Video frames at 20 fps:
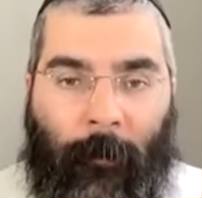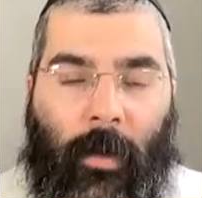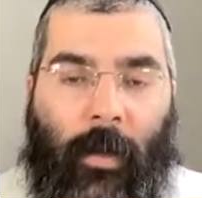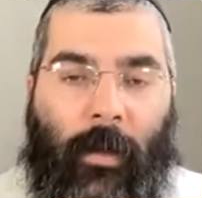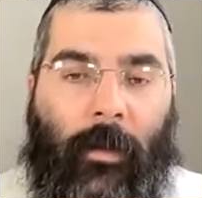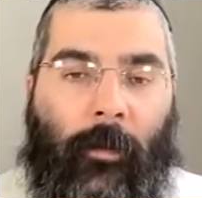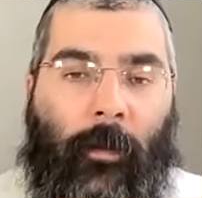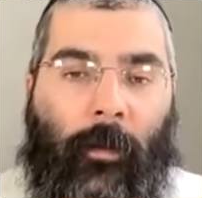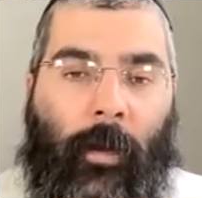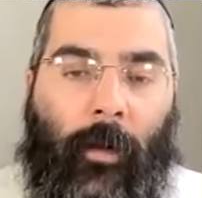
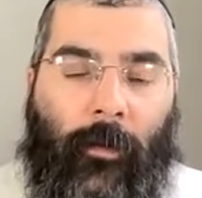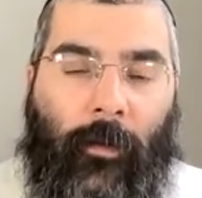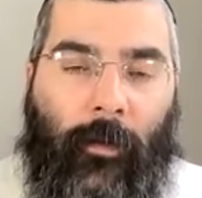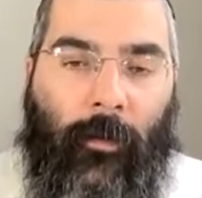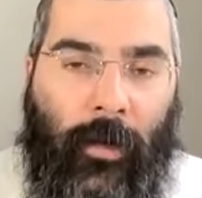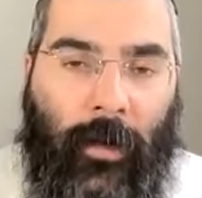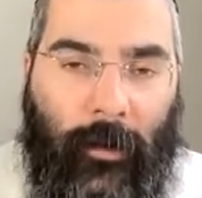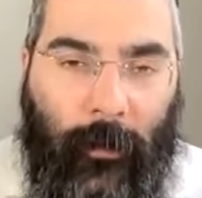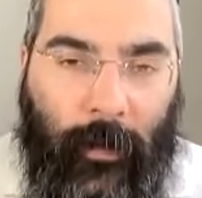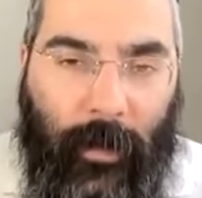And this is what we have to
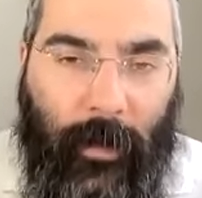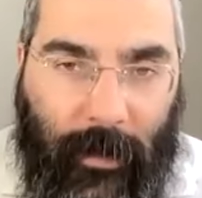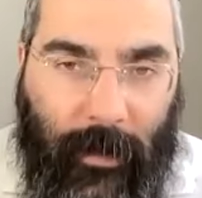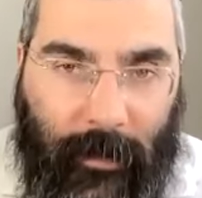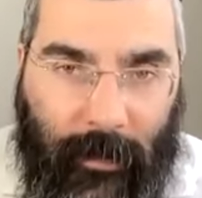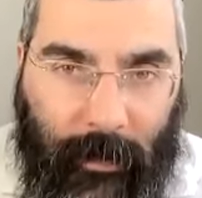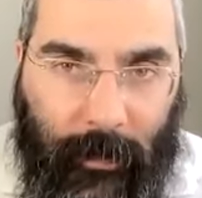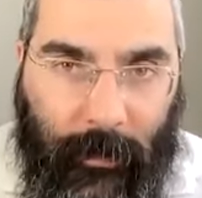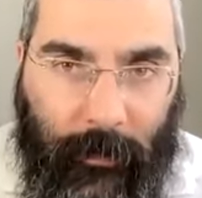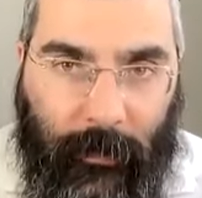realize within
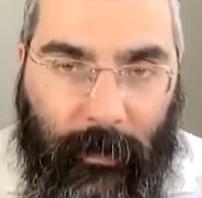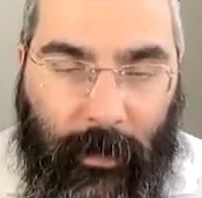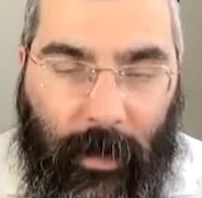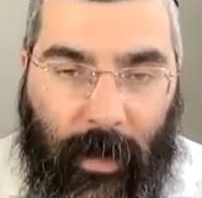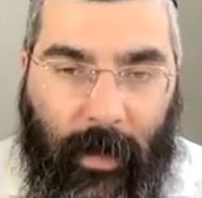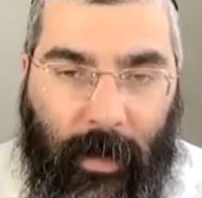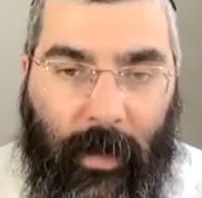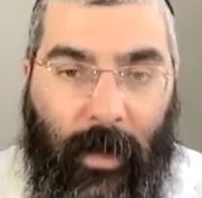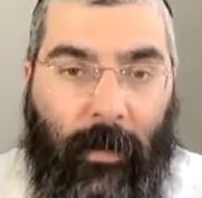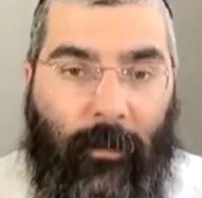ourselves,
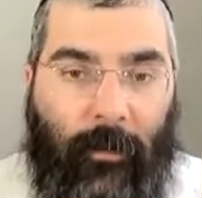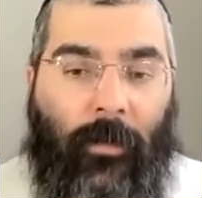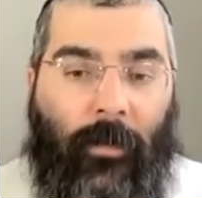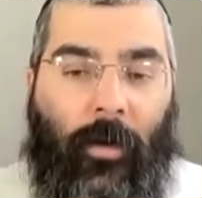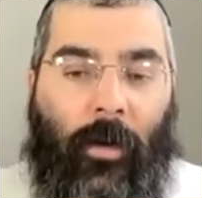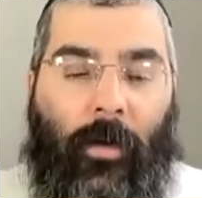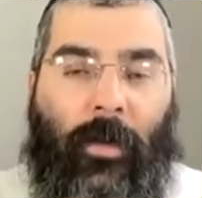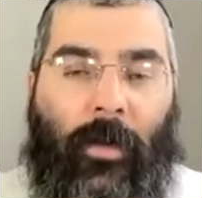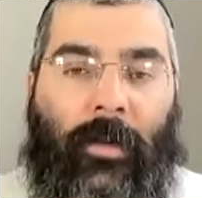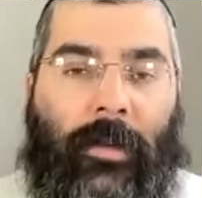that even
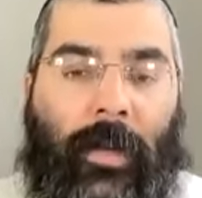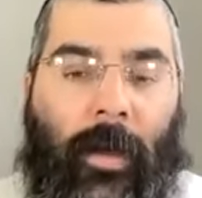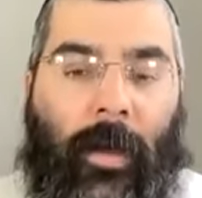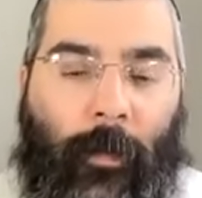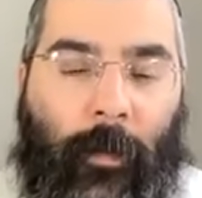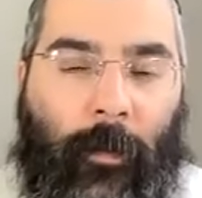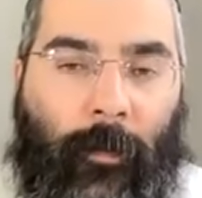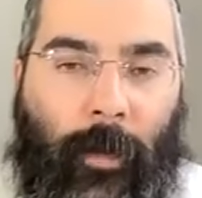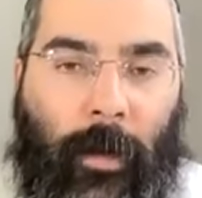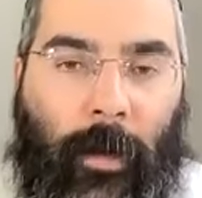though the
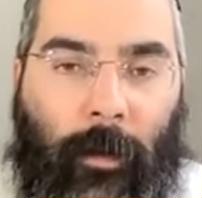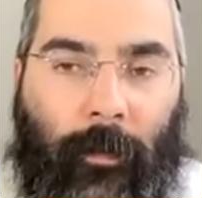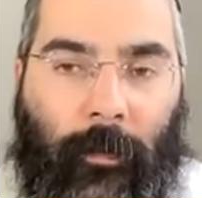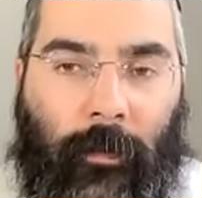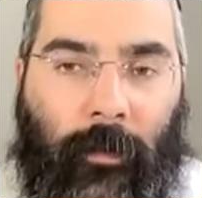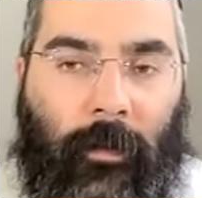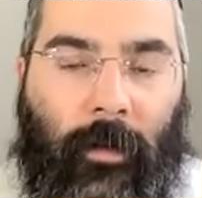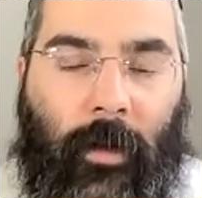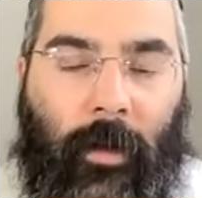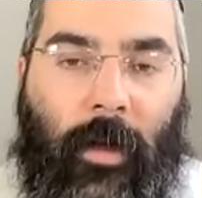separate
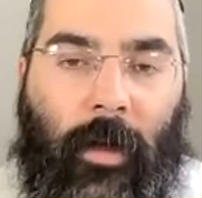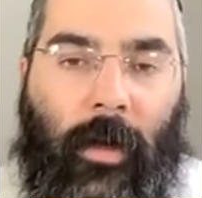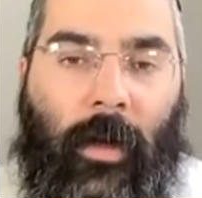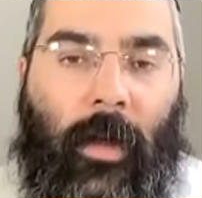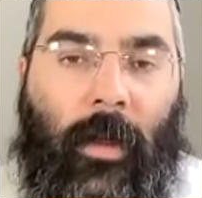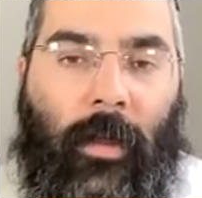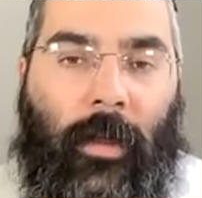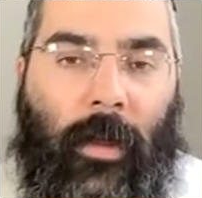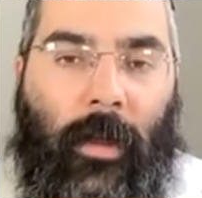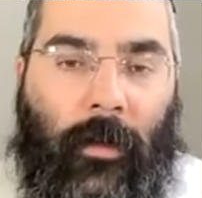people,
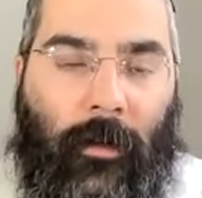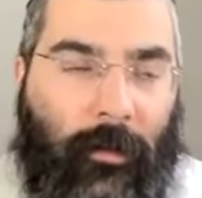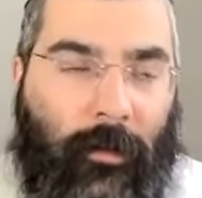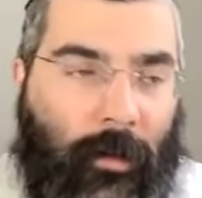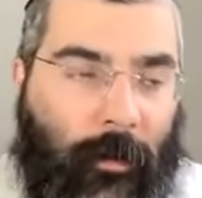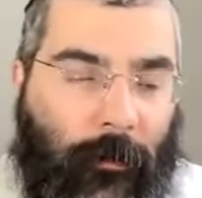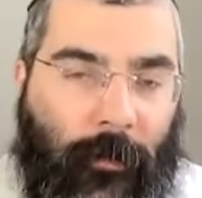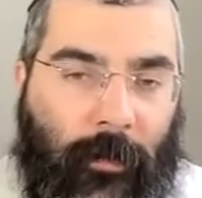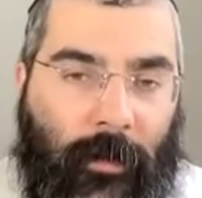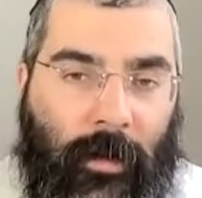there's
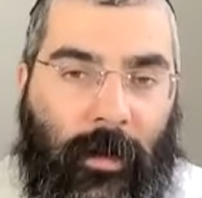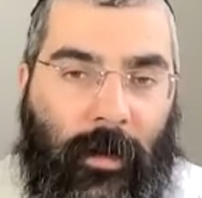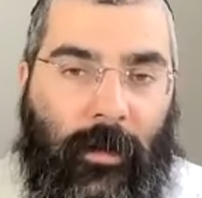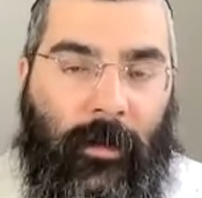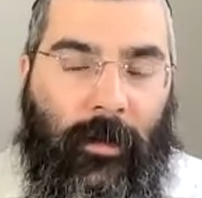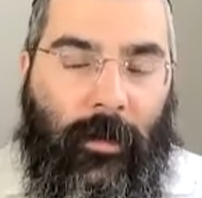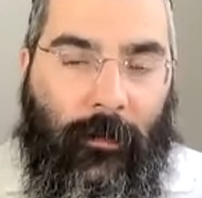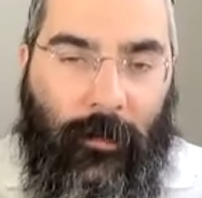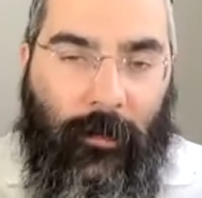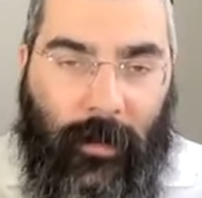different
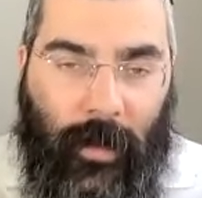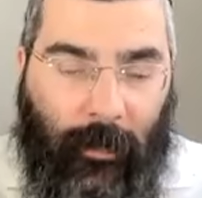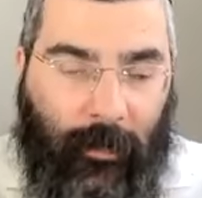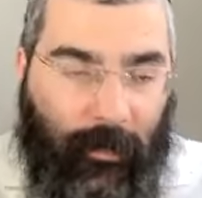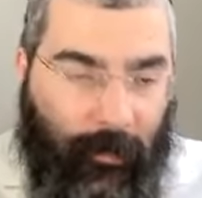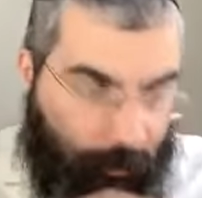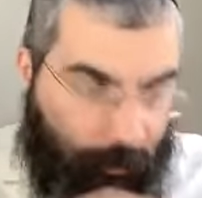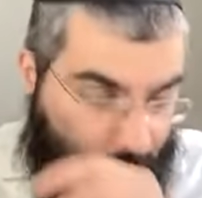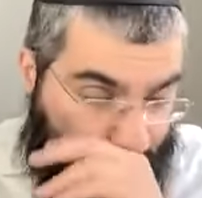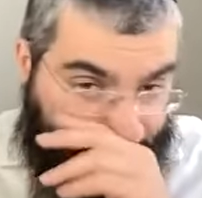yidden, different
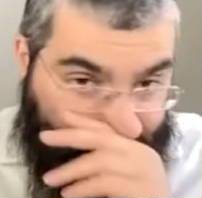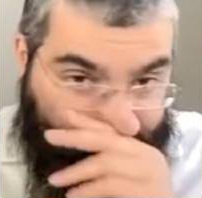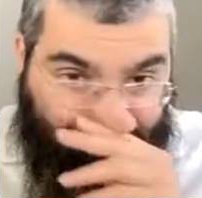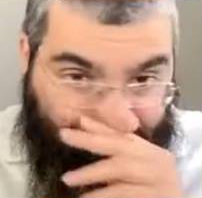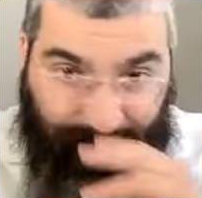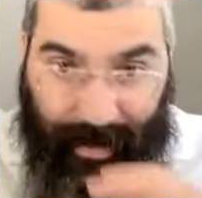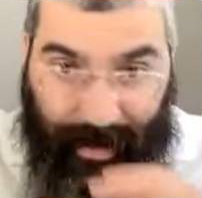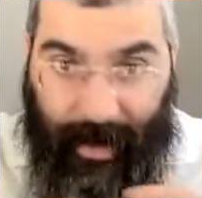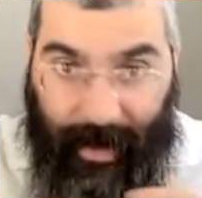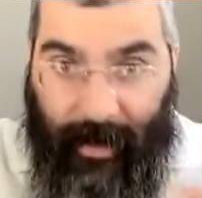types of yidden,
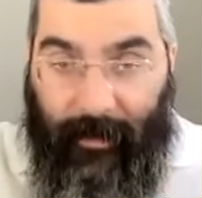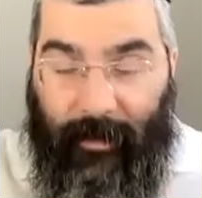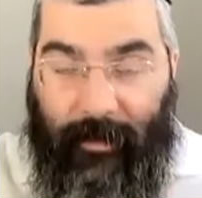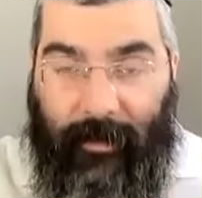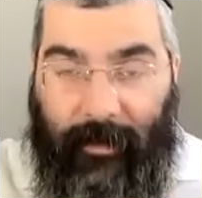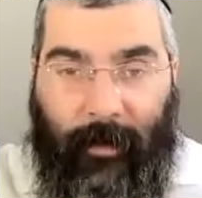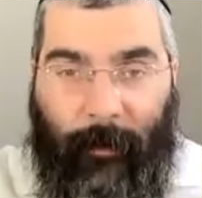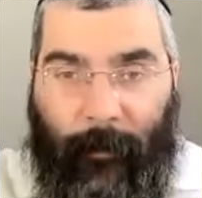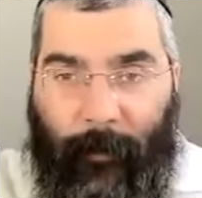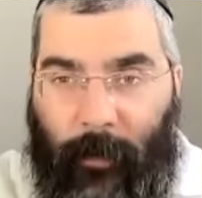and
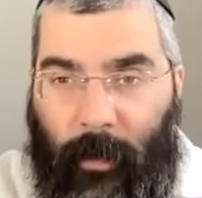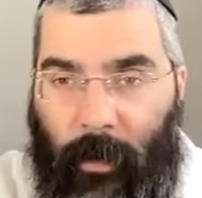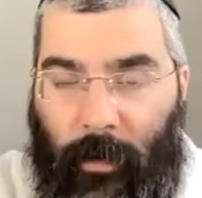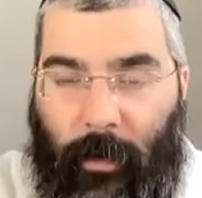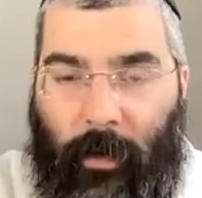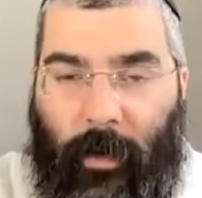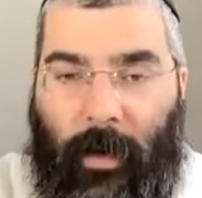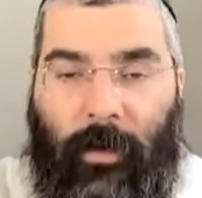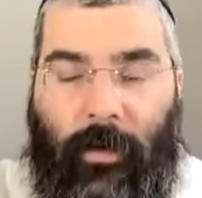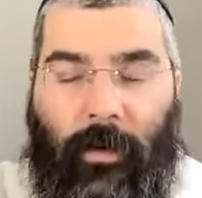
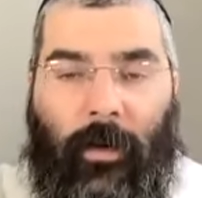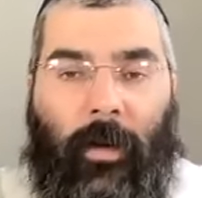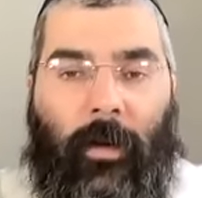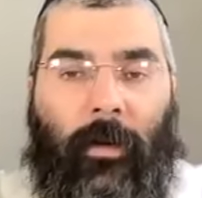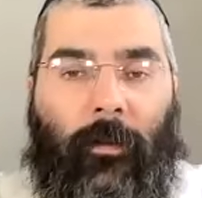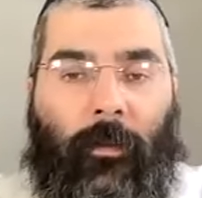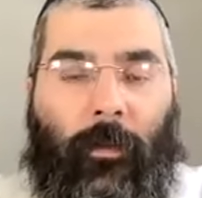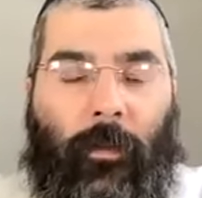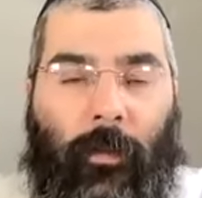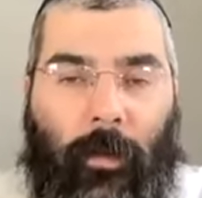
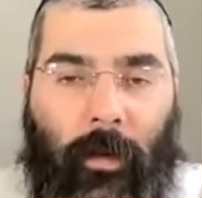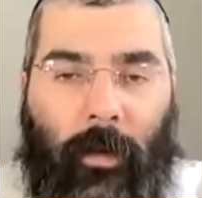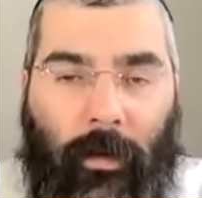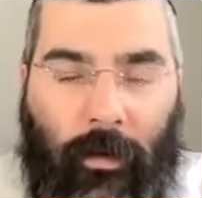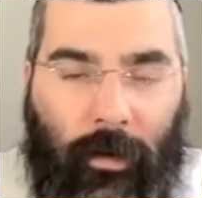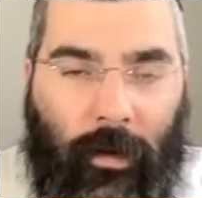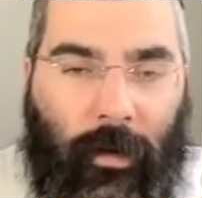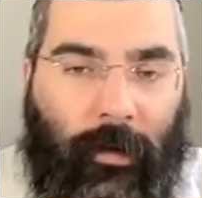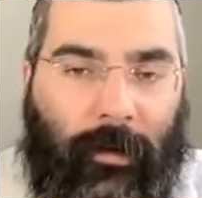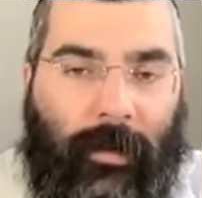
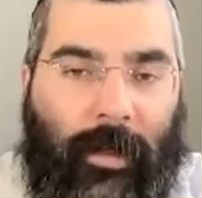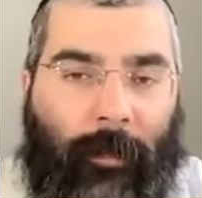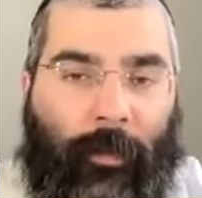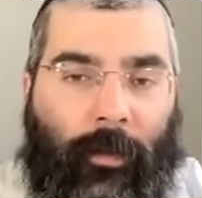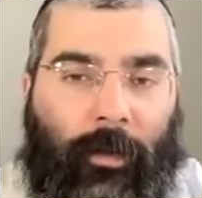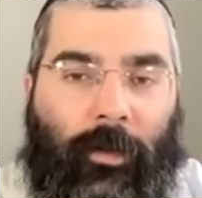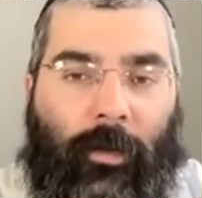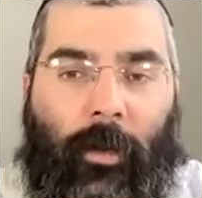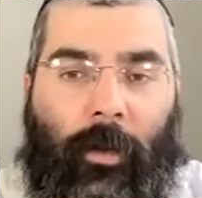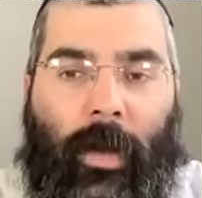you're
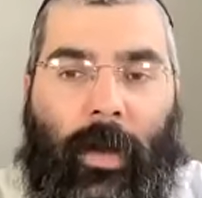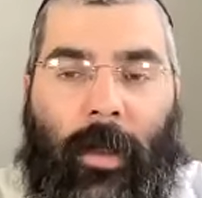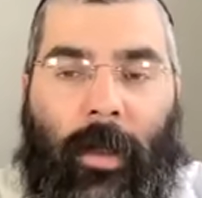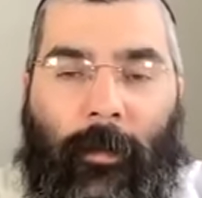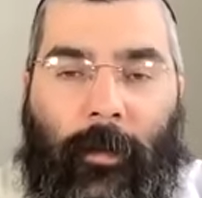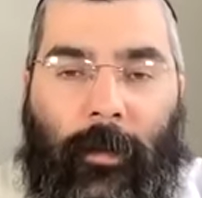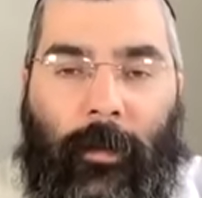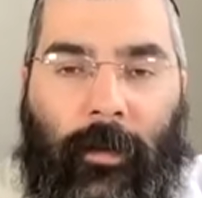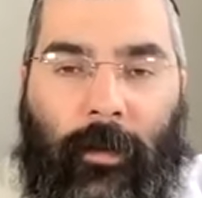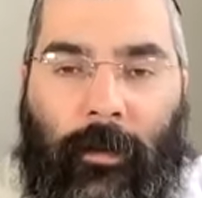separate to
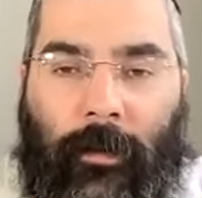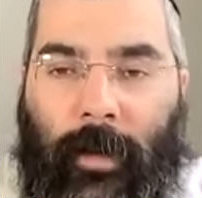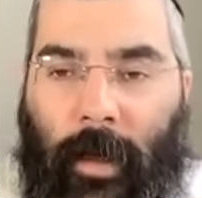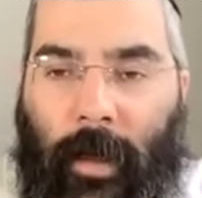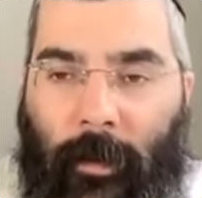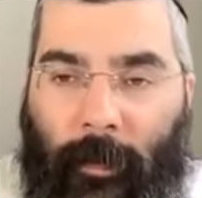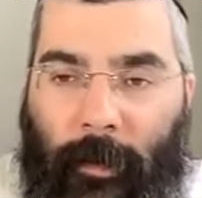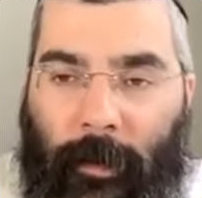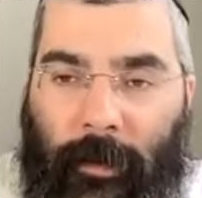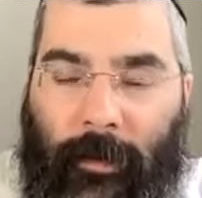the
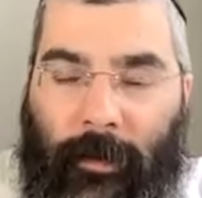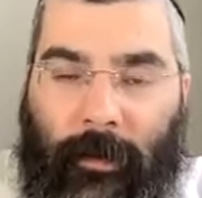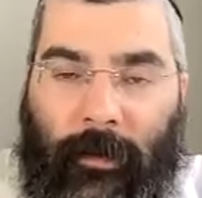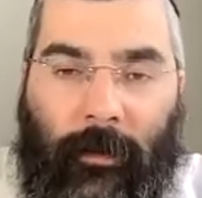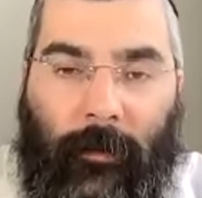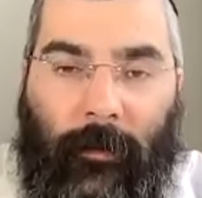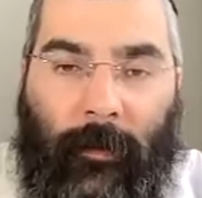other person.